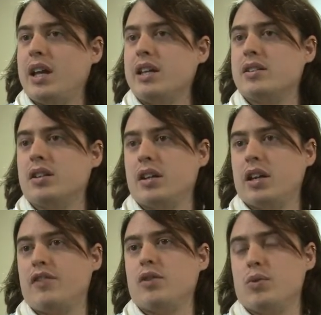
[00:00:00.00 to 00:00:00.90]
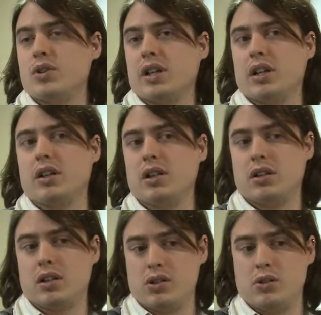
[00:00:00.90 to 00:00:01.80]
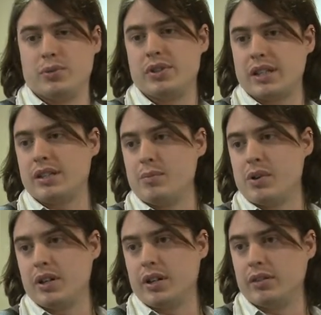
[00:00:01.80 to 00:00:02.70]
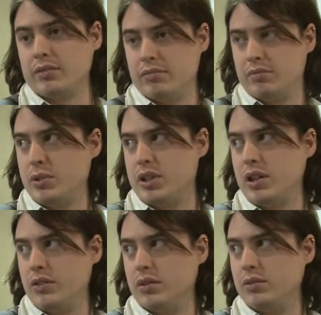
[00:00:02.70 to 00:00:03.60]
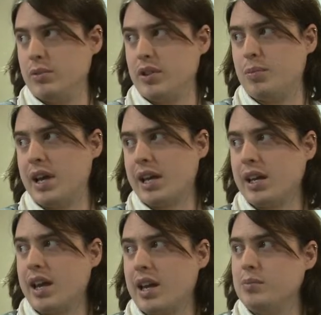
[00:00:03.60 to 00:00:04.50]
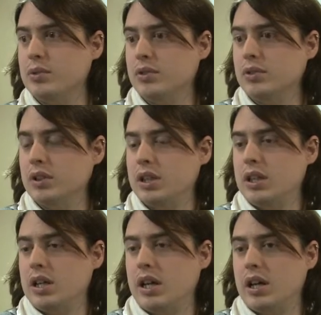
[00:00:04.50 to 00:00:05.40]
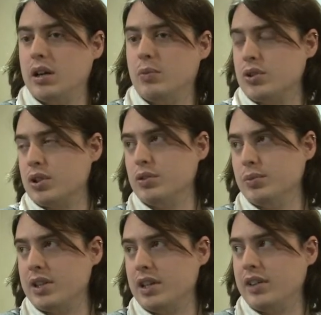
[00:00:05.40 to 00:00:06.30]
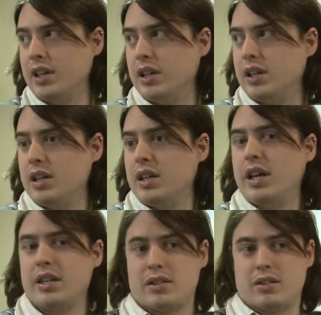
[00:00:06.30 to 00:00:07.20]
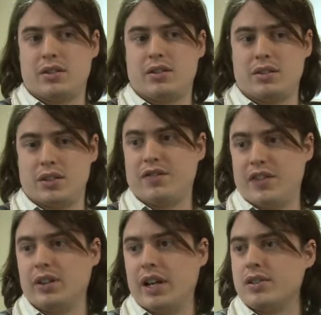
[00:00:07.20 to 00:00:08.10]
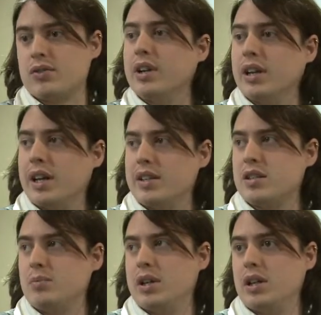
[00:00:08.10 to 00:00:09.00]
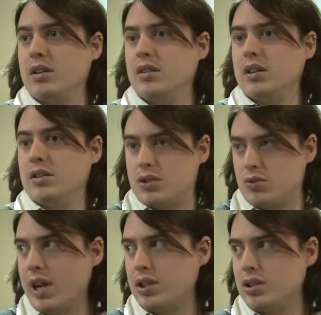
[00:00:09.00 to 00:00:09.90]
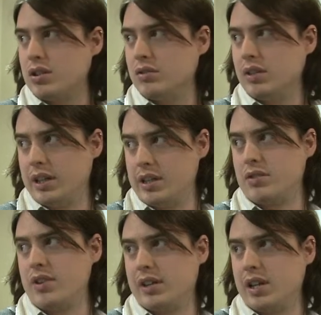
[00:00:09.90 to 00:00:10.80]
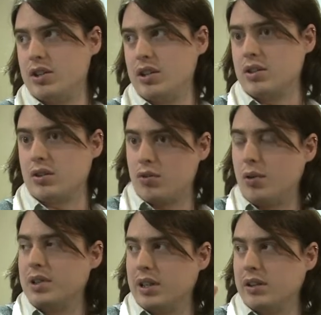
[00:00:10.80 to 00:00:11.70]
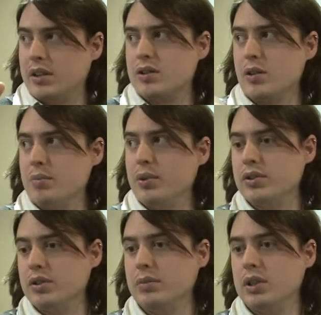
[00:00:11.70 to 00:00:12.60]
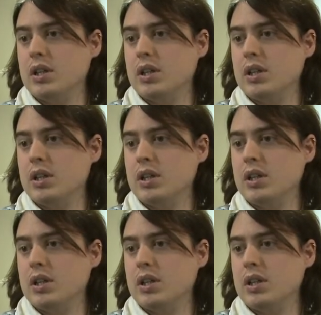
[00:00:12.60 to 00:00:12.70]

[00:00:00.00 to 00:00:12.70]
is that if you're watching normal 16:9 material, whether you're playing a game or watching normal TV, it's to fill that screen it has to be stretched at least around the edges and cropped a little at the top and bottom.